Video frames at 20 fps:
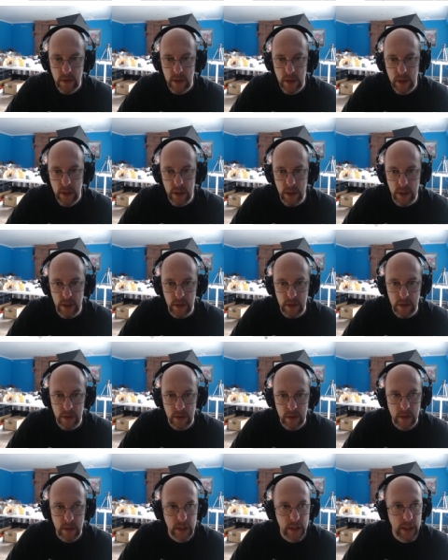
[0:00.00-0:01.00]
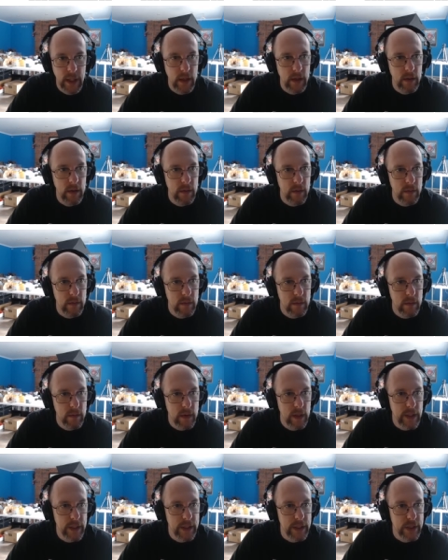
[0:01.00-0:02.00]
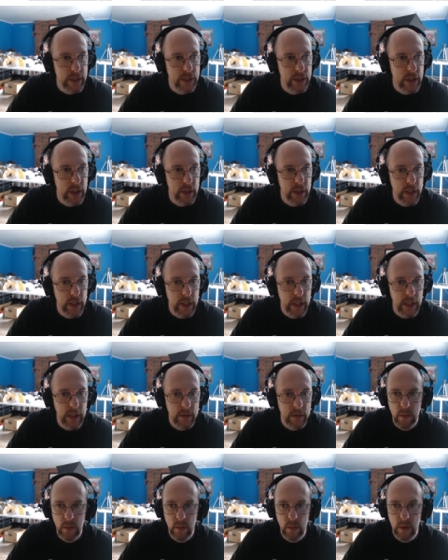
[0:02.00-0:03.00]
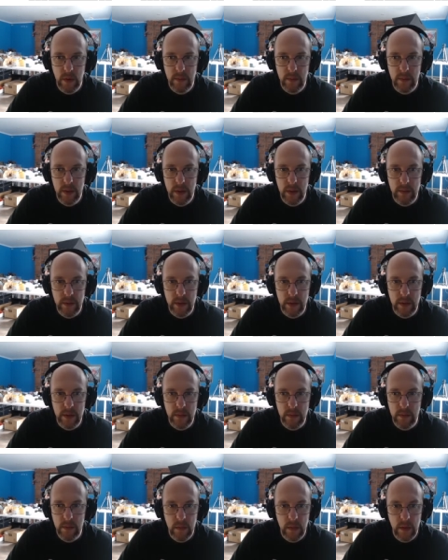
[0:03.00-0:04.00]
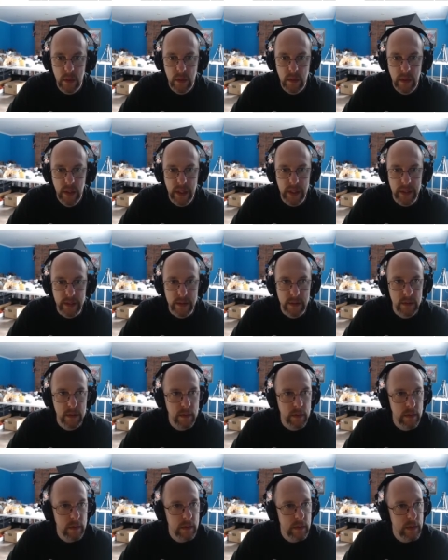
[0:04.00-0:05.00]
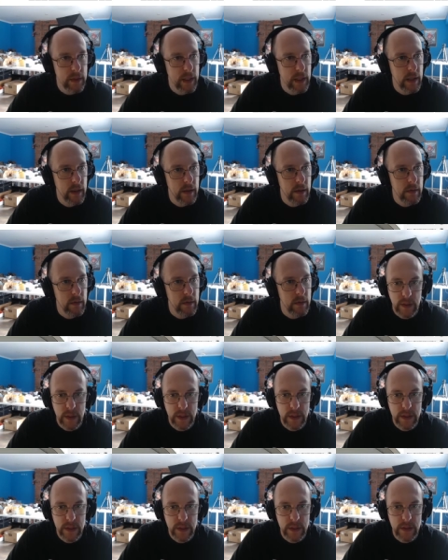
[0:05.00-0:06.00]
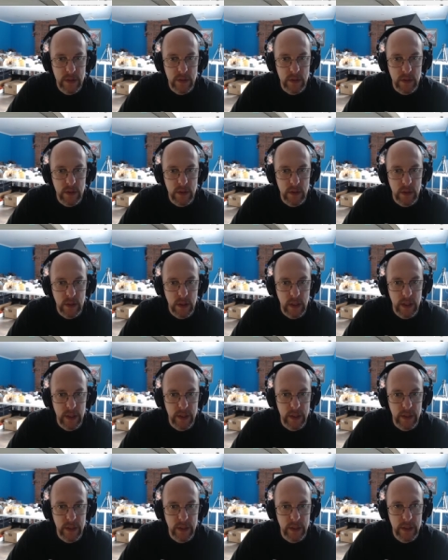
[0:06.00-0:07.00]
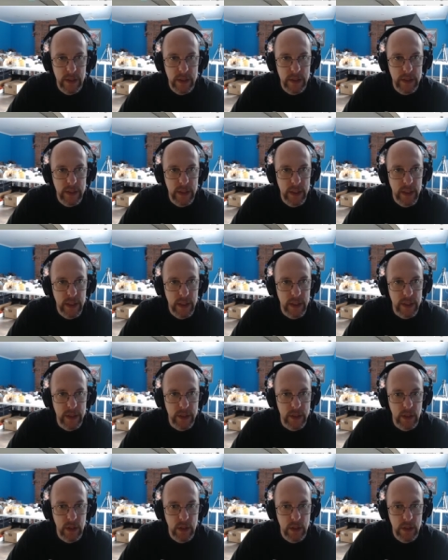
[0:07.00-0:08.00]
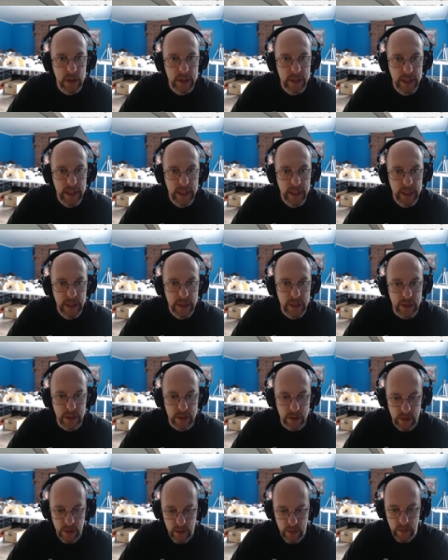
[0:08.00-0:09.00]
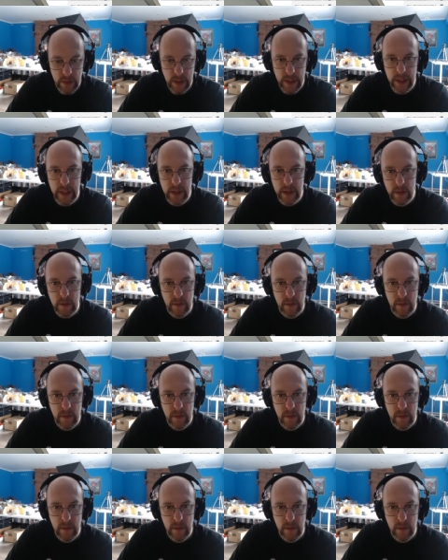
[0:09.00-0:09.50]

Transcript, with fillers: Good. Now I can shell that one millimeter. Great. Now this circle and this edge are tangent. Great.